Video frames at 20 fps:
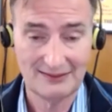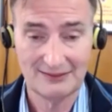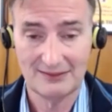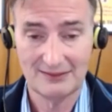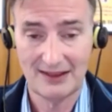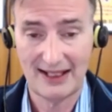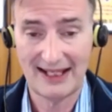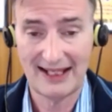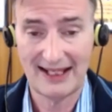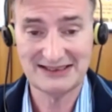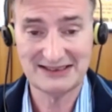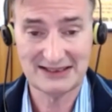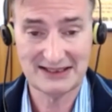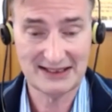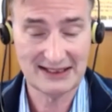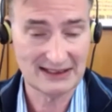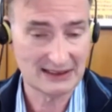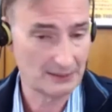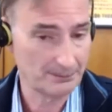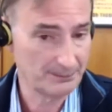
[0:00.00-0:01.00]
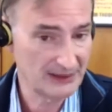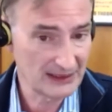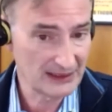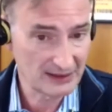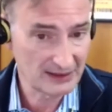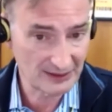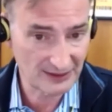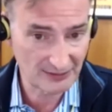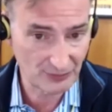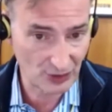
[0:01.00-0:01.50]
exiting at the
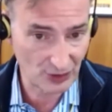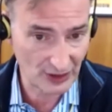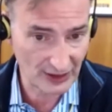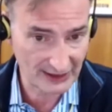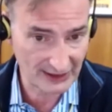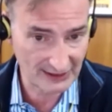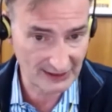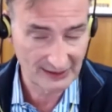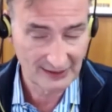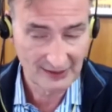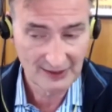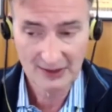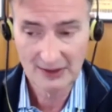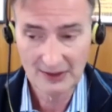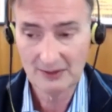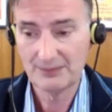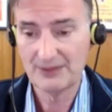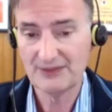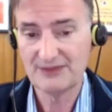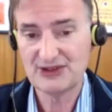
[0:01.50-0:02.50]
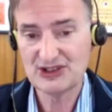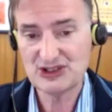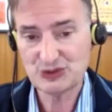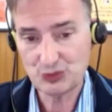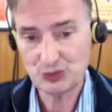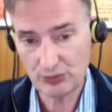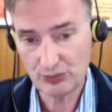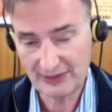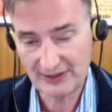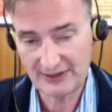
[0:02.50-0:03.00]
peak of the market, but this
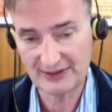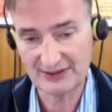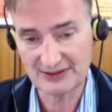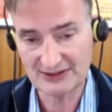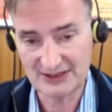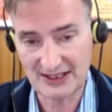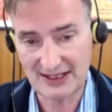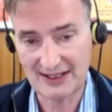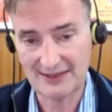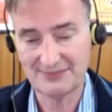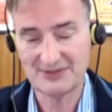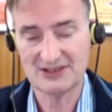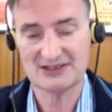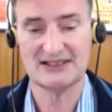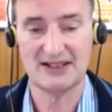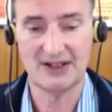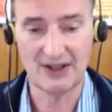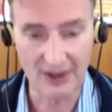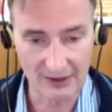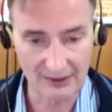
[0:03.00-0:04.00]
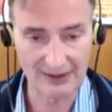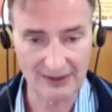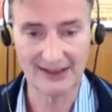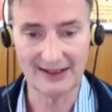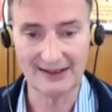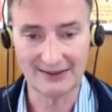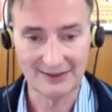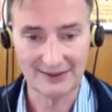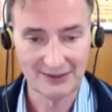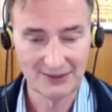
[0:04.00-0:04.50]
will be their time to say, all
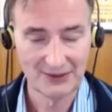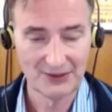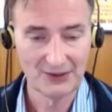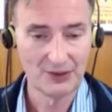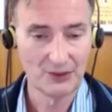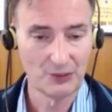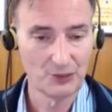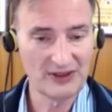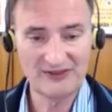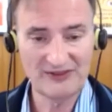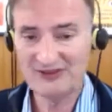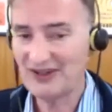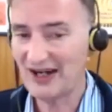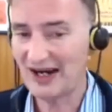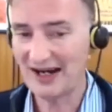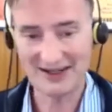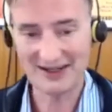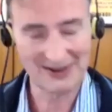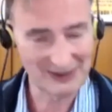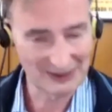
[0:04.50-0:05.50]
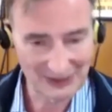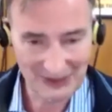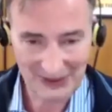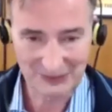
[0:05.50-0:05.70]
right, we've gone alone